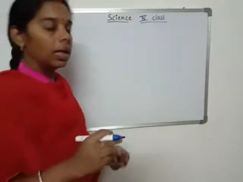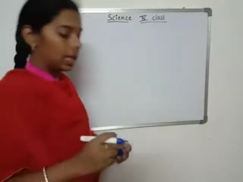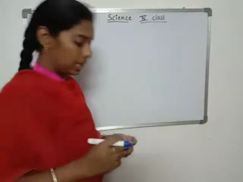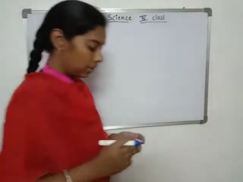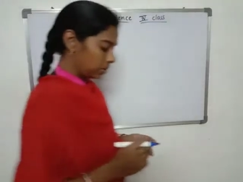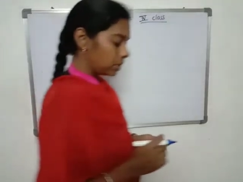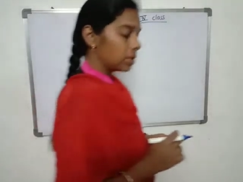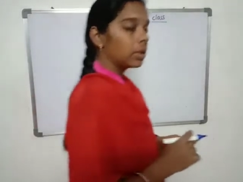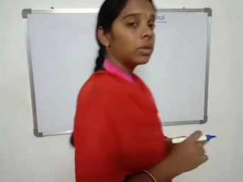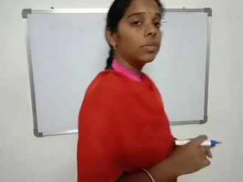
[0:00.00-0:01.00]
Hello
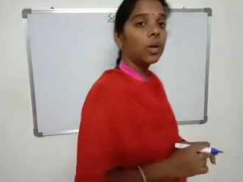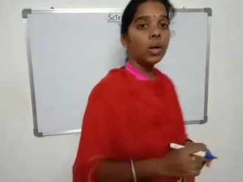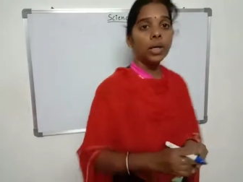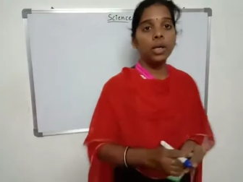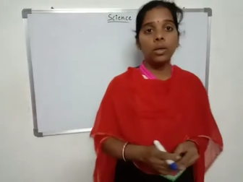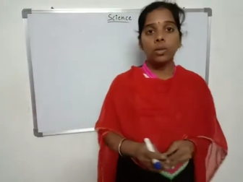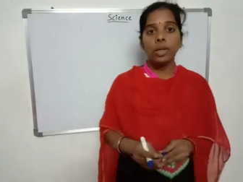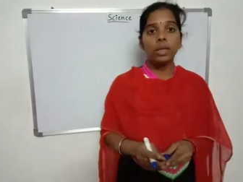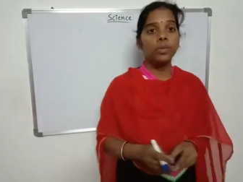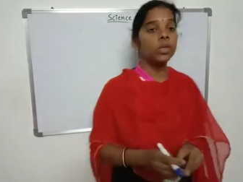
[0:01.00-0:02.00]
children, good morning.
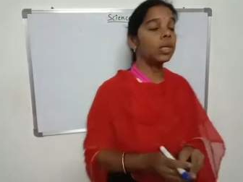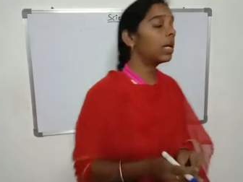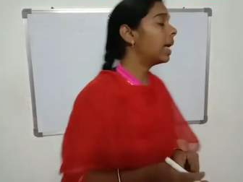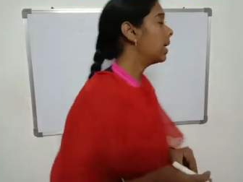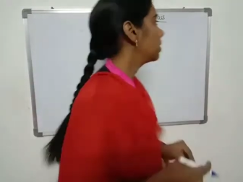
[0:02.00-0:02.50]
Welcome to the class.